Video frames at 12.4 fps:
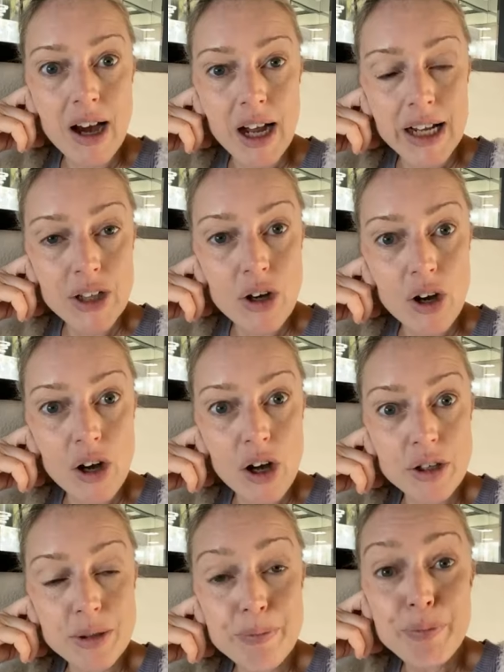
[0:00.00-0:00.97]
9
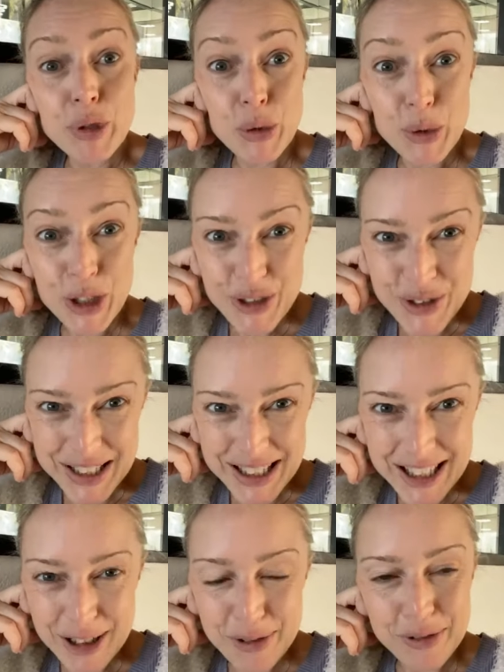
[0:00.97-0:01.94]
on New Year's
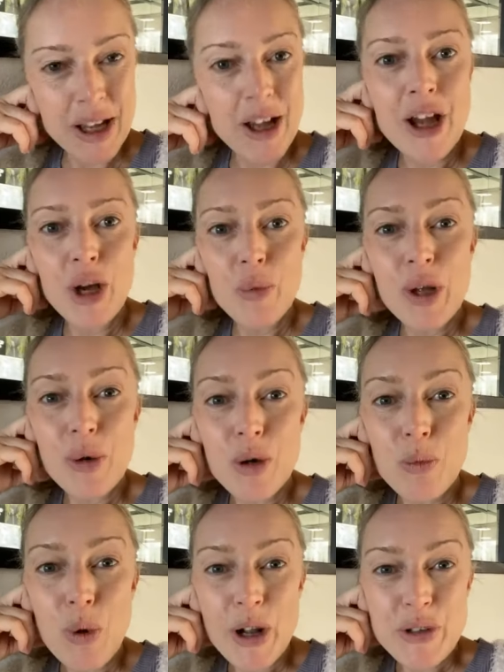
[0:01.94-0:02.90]
Eve. We
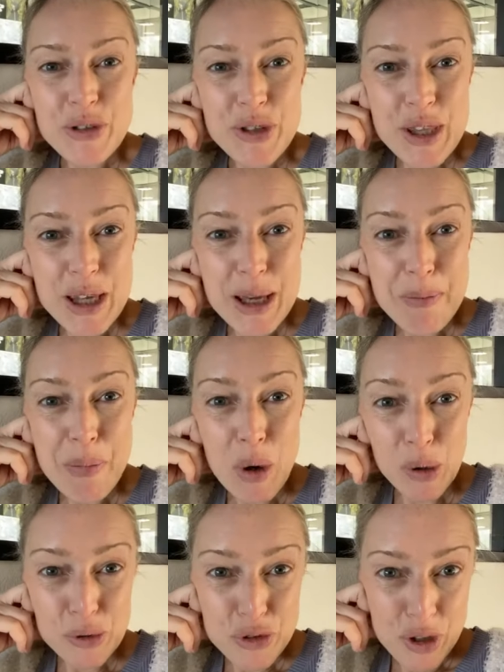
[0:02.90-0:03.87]
will watch the
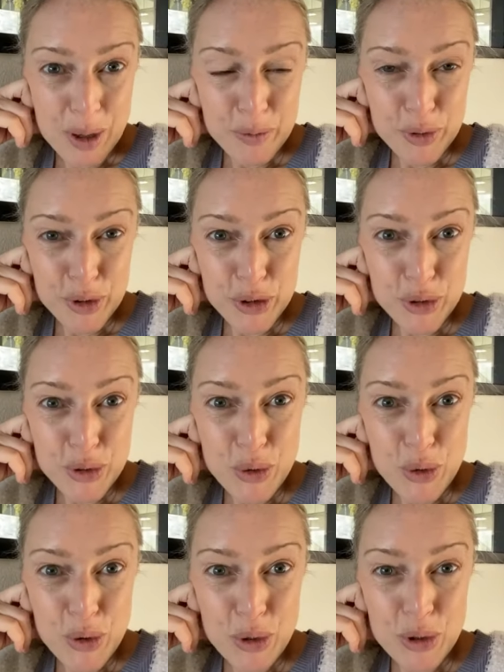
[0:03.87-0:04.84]
ball drop for New
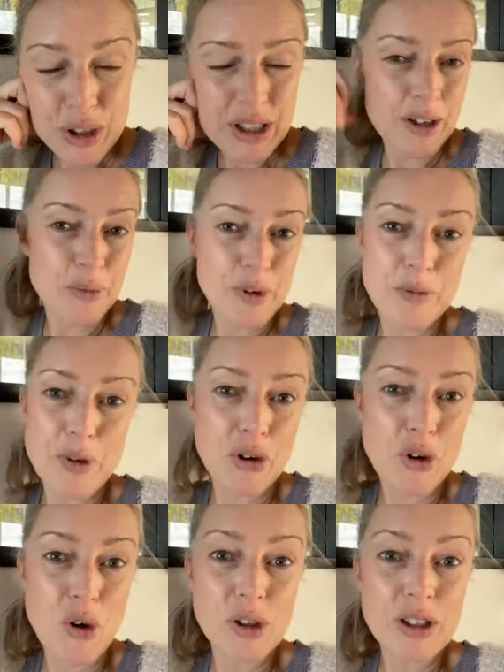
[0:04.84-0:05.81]
York. We've
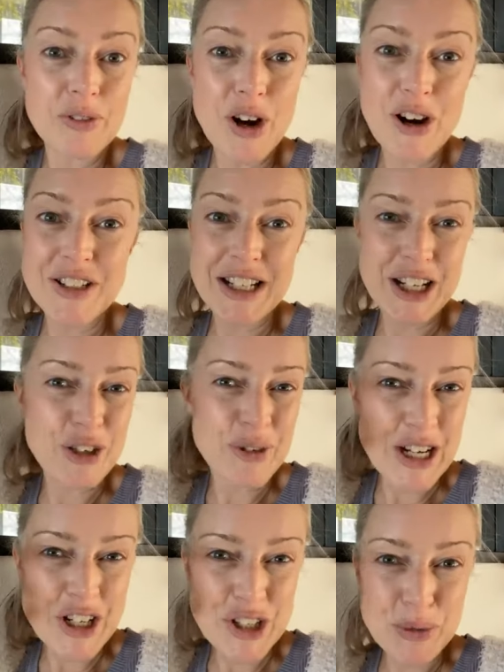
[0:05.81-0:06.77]
got all of our
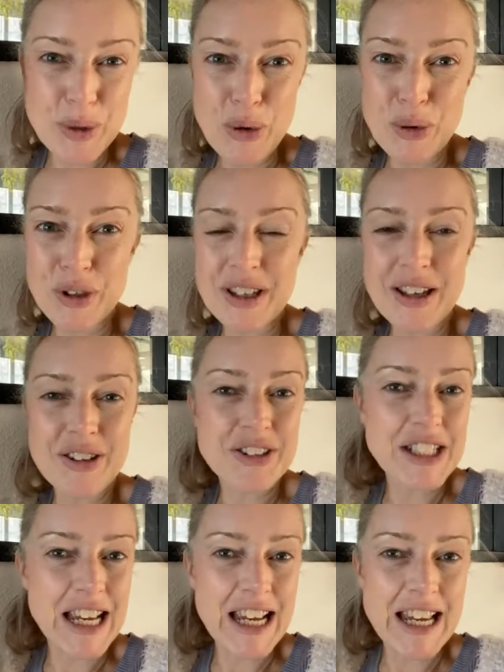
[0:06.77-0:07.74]
decorations we ordered the other
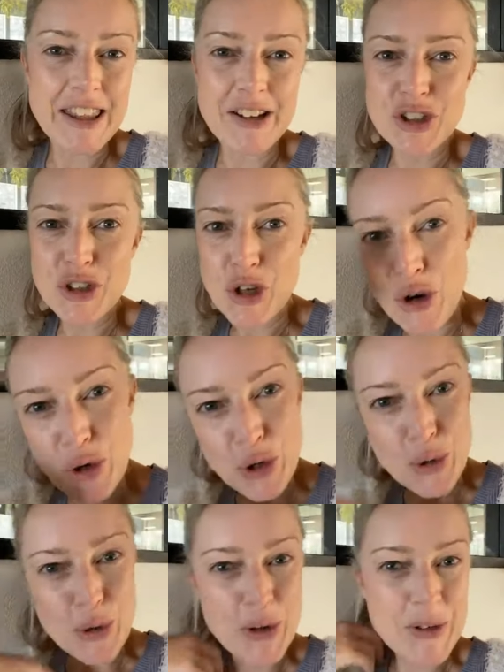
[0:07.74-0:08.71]
day. That's
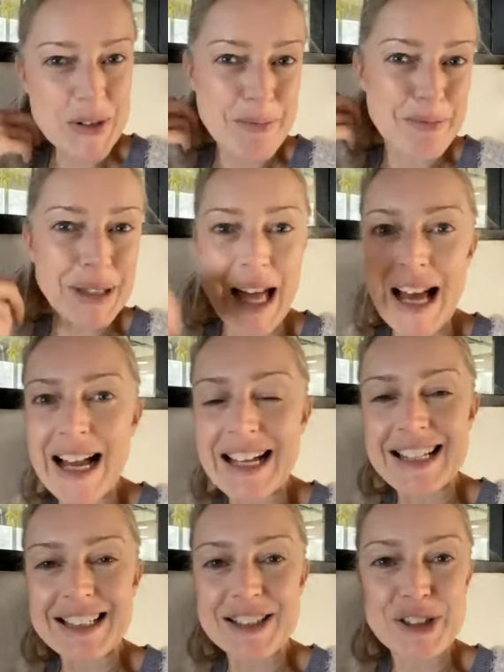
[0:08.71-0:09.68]
turquoise and
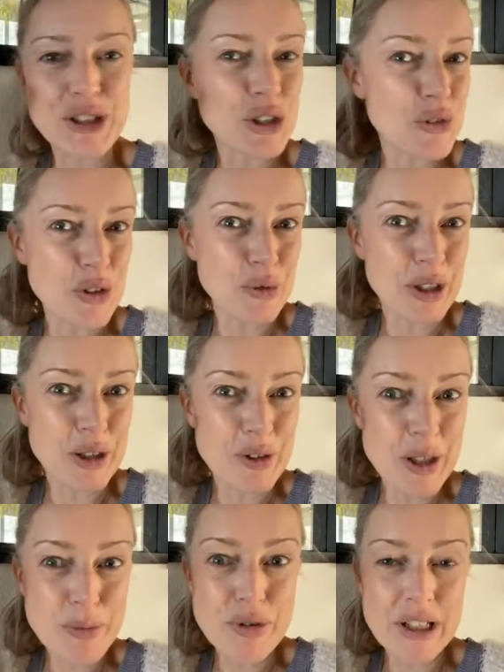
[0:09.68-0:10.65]
black and silver, really,
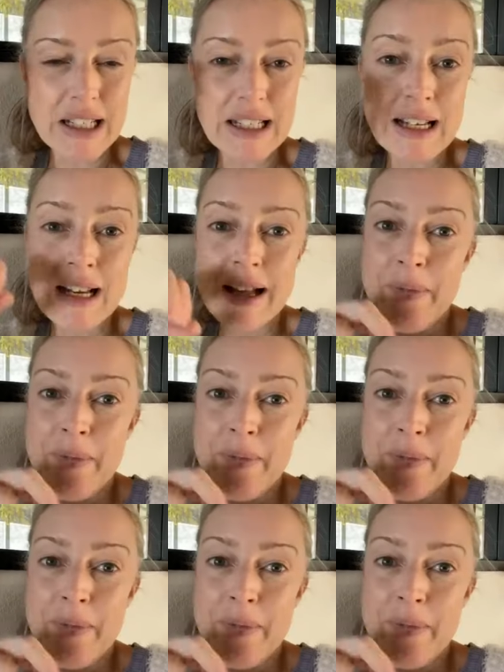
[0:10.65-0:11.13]
really pretty.